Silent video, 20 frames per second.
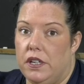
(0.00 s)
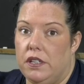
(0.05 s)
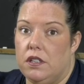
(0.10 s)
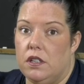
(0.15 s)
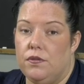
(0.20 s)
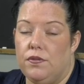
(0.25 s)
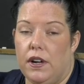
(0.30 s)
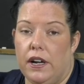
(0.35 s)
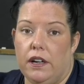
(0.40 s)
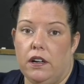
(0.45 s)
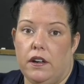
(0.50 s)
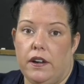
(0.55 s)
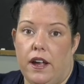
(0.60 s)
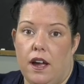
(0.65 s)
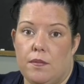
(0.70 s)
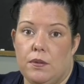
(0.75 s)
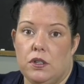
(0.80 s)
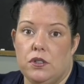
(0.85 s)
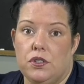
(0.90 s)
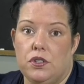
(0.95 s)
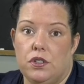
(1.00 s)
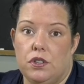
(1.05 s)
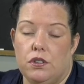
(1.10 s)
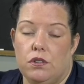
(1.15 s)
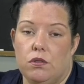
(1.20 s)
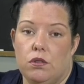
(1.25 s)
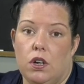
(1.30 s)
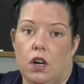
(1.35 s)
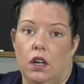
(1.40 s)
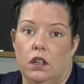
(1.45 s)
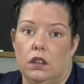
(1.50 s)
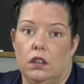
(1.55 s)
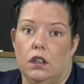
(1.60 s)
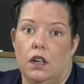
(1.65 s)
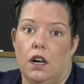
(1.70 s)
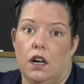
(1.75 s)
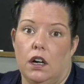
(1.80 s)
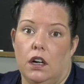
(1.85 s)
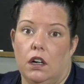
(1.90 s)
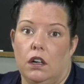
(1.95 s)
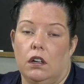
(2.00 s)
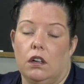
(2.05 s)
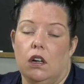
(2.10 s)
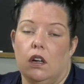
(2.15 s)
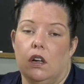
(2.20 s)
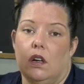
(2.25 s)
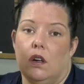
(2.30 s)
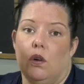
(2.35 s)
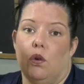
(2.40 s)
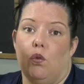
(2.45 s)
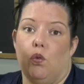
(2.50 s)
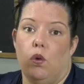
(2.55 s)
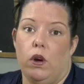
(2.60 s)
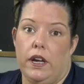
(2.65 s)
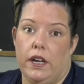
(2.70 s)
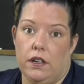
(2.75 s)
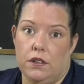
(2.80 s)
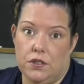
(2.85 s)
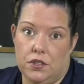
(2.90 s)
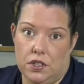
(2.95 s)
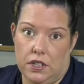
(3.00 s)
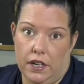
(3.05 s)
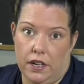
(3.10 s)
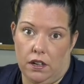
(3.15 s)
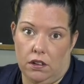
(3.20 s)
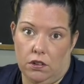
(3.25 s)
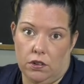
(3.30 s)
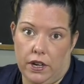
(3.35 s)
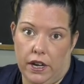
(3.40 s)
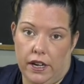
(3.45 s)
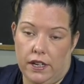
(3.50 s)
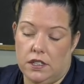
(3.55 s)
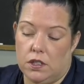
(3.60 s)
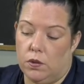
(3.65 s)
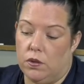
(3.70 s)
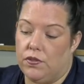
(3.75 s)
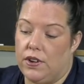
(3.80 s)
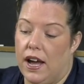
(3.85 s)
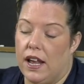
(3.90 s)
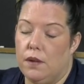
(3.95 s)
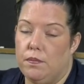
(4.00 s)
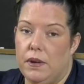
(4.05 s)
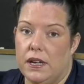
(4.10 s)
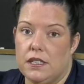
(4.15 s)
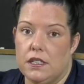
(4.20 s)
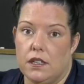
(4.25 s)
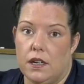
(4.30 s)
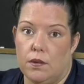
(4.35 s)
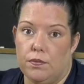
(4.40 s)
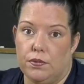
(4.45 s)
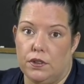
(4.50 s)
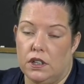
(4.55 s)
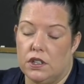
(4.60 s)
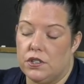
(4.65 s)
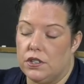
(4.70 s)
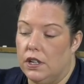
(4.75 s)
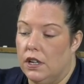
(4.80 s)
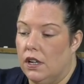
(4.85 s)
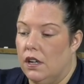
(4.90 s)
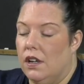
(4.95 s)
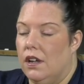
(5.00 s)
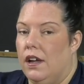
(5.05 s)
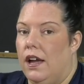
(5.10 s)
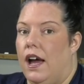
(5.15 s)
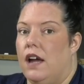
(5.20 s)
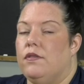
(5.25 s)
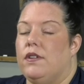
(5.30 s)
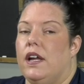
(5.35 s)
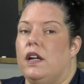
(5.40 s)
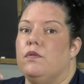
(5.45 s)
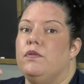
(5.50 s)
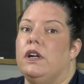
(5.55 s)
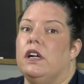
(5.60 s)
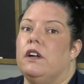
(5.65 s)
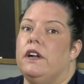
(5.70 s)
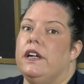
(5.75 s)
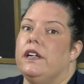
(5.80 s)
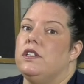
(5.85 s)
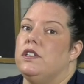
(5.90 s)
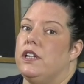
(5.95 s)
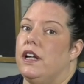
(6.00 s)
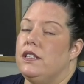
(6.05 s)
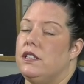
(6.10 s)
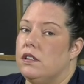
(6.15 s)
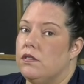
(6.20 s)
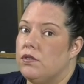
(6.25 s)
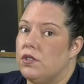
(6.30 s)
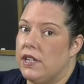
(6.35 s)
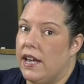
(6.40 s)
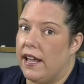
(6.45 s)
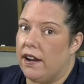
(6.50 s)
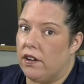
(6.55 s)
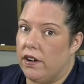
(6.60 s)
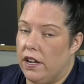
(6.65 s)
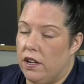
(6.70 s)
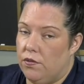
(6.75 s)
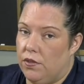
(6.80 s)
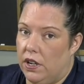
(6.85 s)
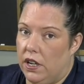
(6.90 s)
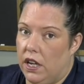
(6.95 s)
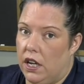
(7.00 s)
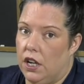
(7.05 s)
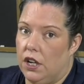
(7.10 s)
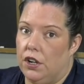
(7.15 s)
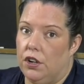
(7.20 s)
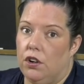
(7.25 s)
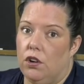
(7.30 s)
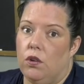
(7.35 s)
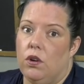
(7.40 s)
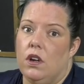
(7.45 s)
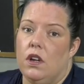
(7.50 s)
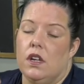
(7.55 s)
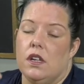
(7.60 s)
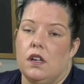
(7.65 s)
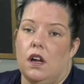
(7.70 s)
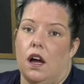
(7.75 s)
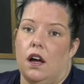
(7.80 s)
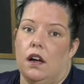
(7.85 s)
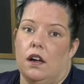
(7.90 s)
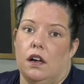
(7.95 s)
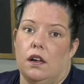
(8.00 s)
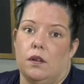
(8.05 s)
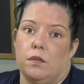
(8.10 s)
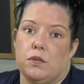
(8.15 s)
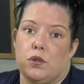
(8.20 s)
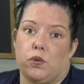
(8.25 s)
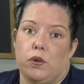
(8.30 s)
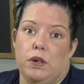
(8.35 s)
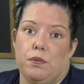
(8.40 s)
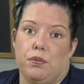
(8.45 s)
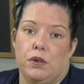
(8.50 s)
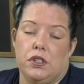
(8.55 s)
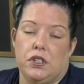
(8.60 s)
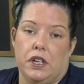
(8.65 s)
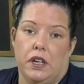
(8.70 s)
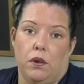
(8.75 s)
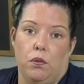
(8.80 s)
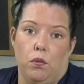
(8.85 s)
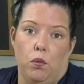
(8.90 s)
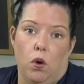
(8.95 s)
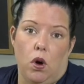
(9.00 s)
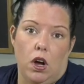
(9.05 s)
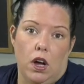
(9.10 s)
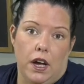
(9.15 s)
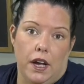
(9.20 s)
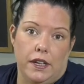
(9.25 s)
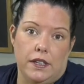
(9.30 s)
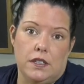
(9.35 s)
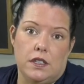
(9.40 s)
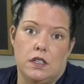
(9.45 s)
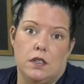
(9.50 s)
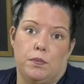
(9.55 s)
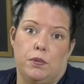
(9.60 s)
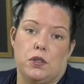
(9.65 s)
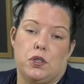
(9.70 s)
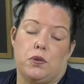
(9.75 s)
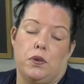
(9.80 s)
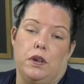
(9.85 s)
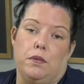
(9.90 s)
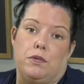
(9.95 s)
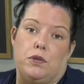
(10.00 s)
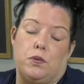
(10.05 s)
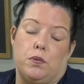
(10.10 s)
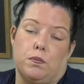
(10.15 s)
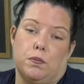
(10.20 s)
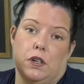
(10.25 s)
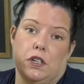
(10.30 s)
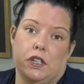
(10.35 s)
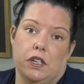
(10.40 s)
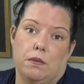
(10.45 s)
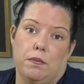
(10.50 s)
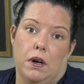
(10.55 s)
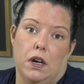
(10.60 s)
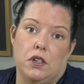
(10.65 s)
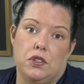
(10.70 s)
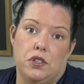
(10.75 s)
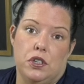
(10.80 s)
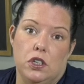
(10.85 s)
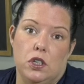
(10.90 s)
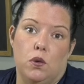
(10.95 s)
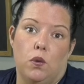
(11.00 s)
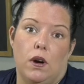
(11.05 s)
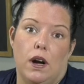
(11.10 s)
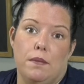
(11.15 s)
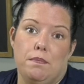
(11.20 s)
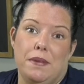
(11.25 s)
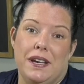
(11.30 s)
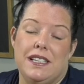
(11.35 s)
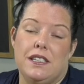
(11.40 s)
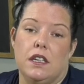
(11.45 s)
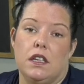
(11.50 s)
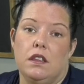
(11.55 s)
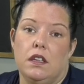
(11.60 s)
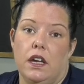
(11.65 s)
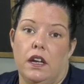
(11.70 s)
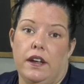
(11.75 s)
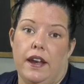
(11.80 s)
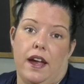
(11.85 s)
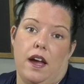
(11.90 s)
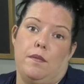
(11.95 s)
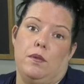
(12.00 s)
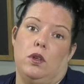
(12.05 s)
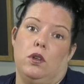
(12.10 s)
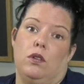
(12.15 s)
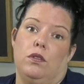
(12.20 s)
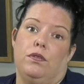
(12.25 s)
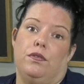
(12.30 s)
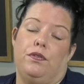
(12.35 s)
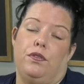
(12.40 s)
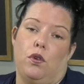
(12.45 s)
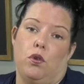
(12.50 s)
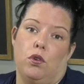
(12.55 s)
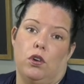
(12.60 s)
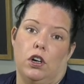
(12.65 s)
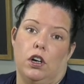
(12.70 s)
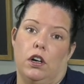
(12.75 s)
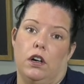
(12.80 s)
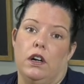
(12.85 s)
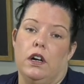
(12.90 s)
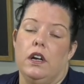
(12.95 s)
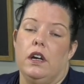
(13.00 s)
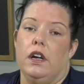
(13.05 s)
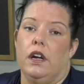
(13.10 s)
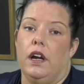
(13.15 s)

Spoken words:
Easy Fire enamels to color our whale's tail. Okay, so we've got to mix it up first. I've got a very extensive Saturday video, screen printing 1, simple screen printing part 2, where I'm mixing the enamel for